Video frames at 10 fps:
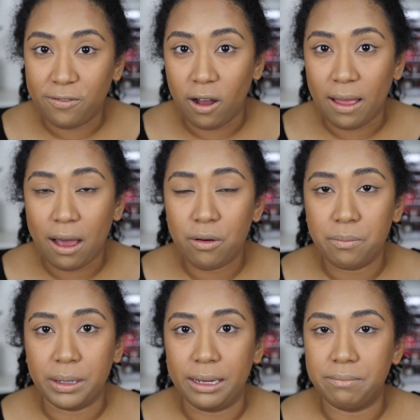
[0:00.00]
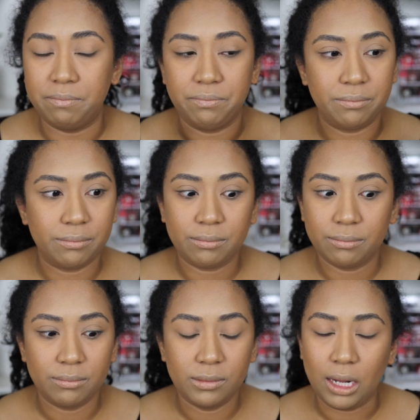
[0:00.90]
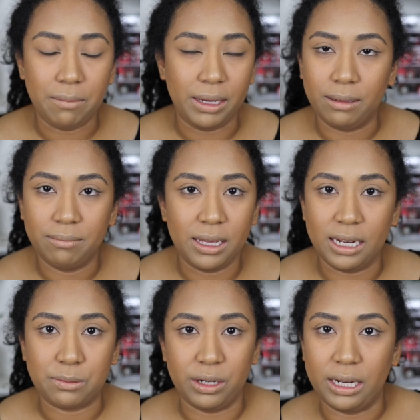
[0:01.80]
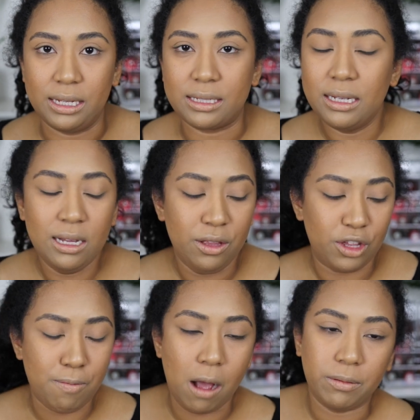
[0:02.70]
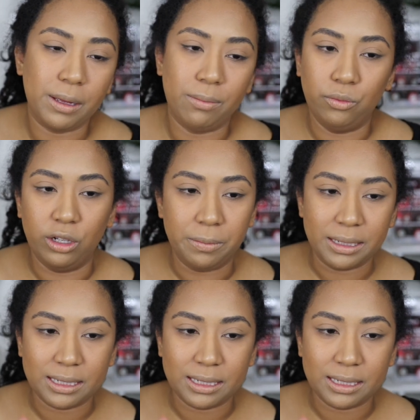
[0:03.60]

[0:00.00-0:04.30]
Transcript: fallout, but I mean, it is what it is. There probably will be